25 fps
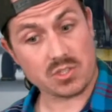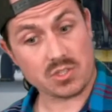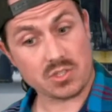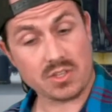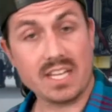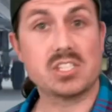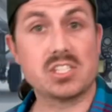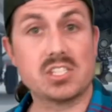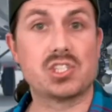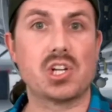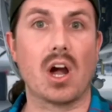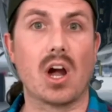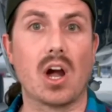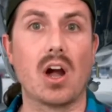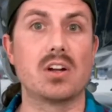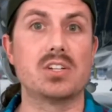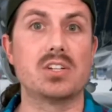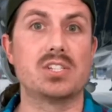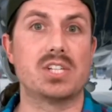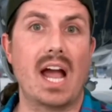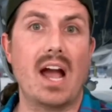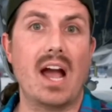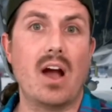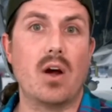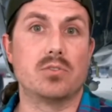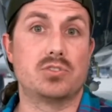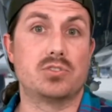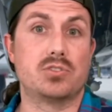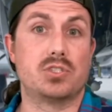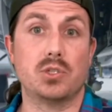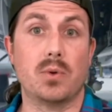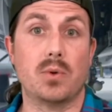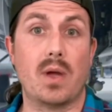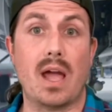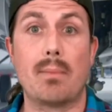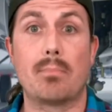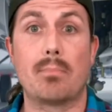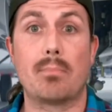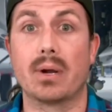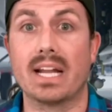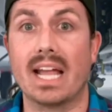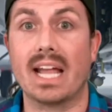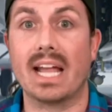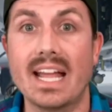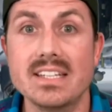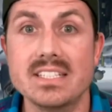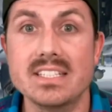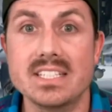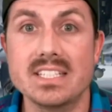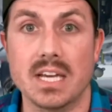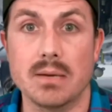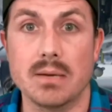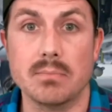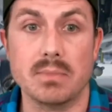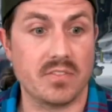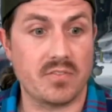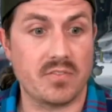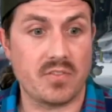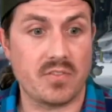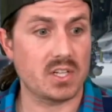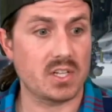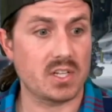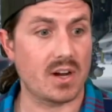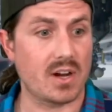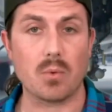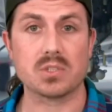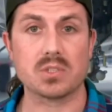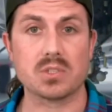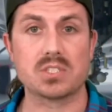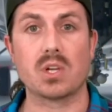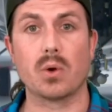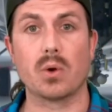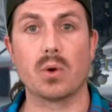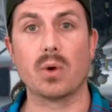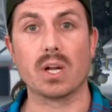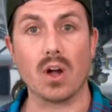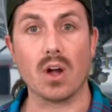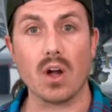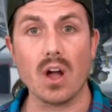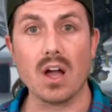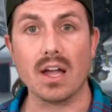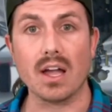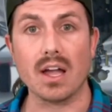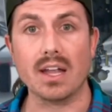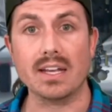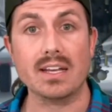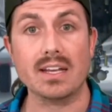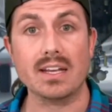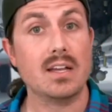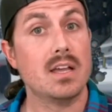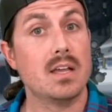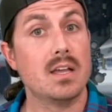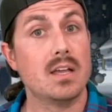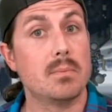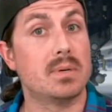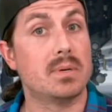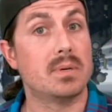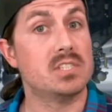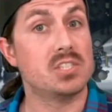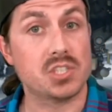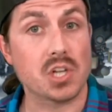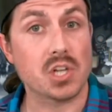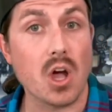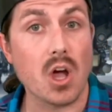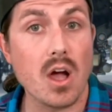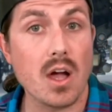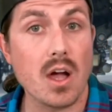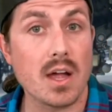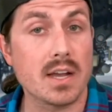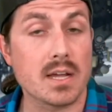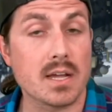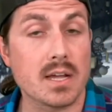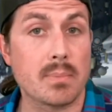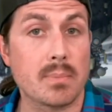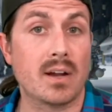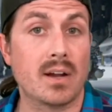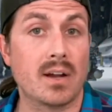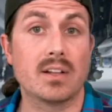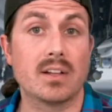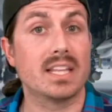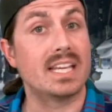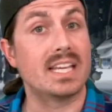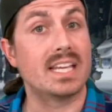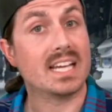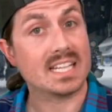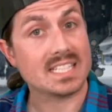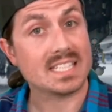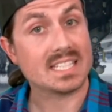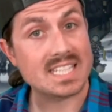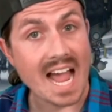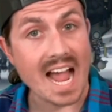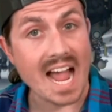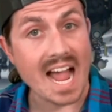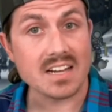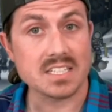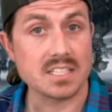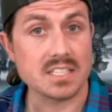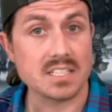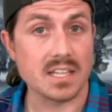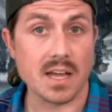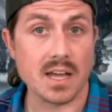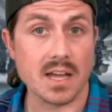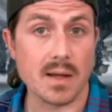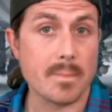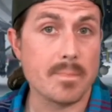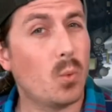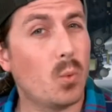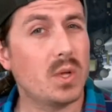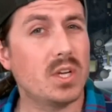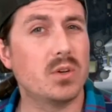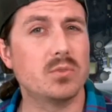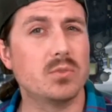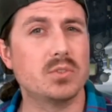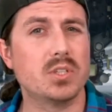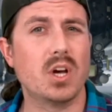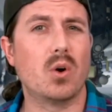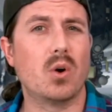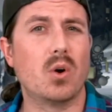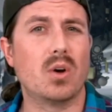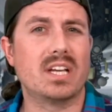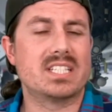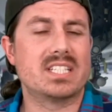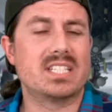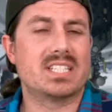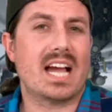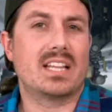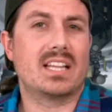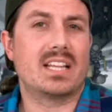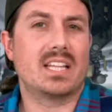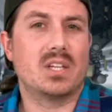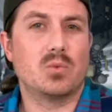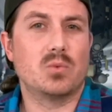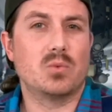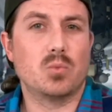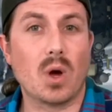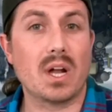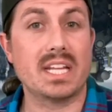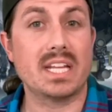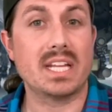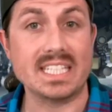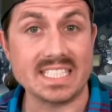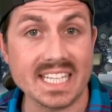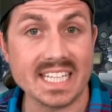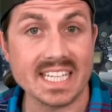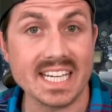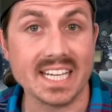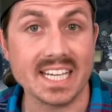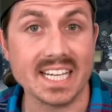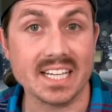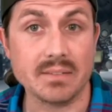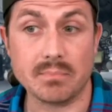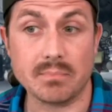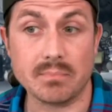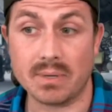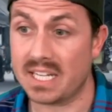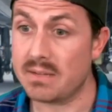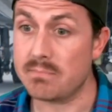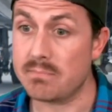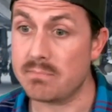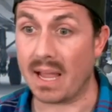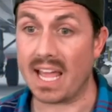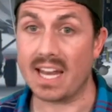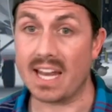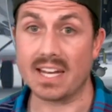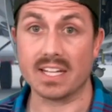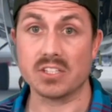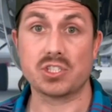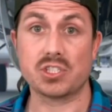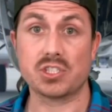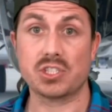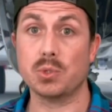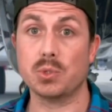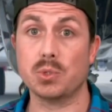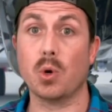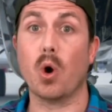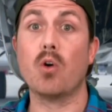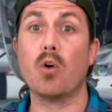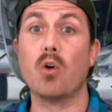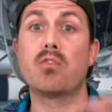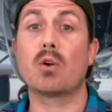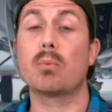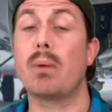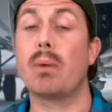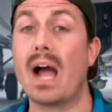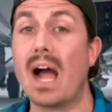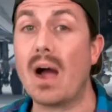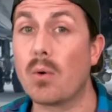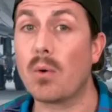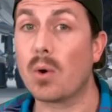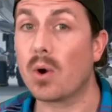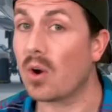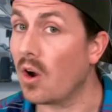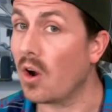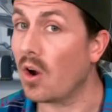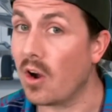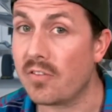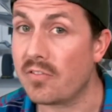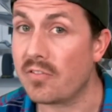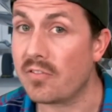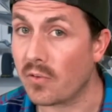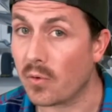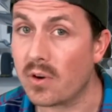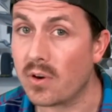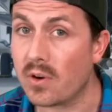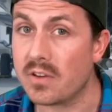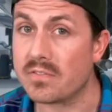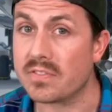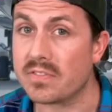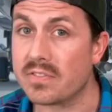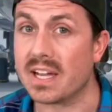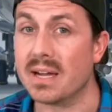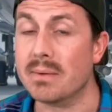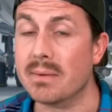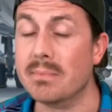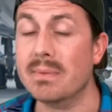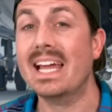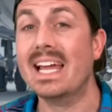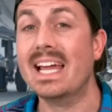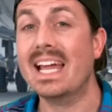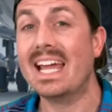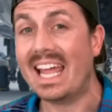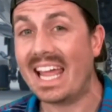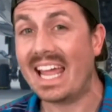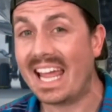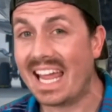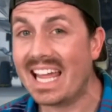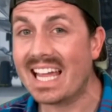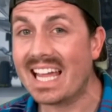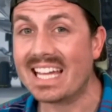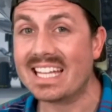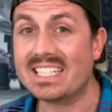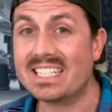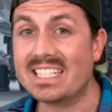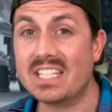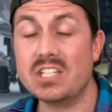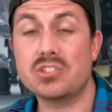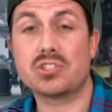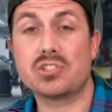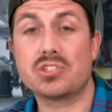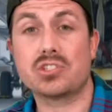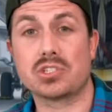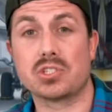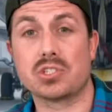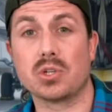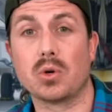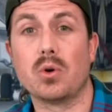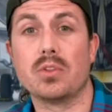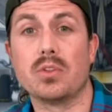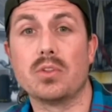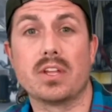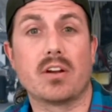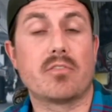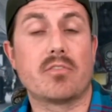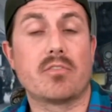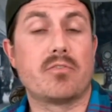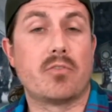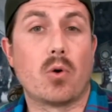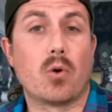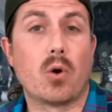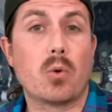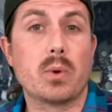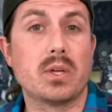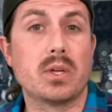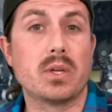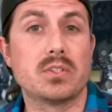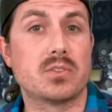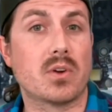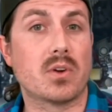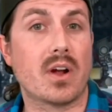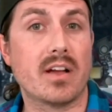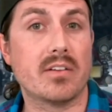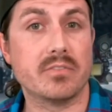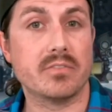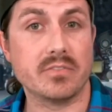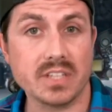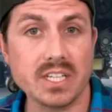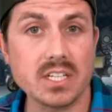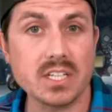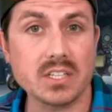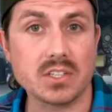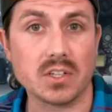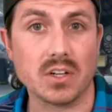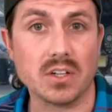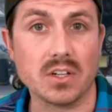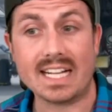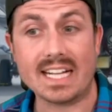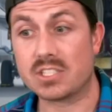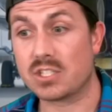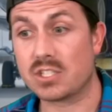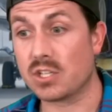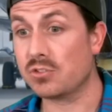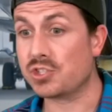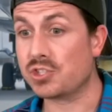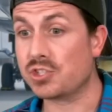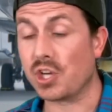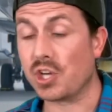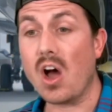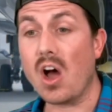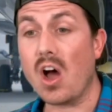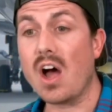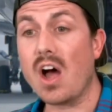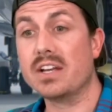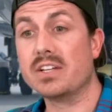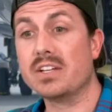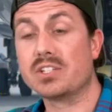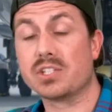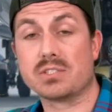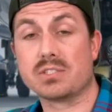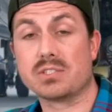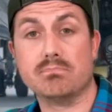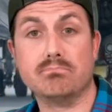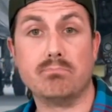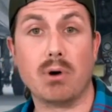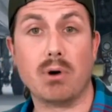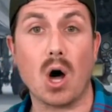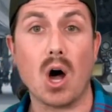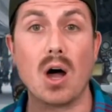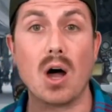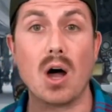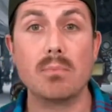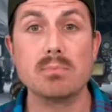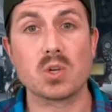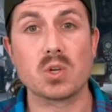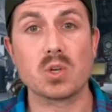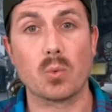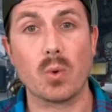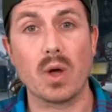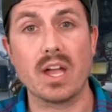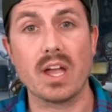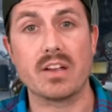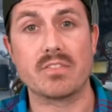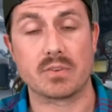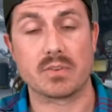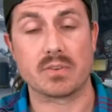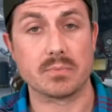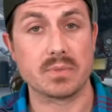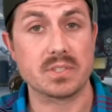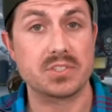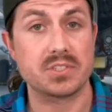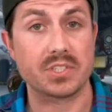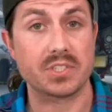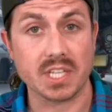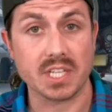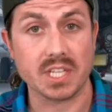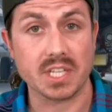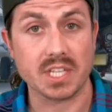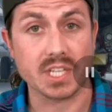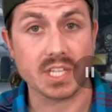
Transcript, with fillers: so they charge out to apprehend him and figure out what's going on. But John apparently attacked them. We don't know exactly what he did, but he managed to overpower all four of them and he stole their four wheel drive vehicle. And so John just bombs away from the security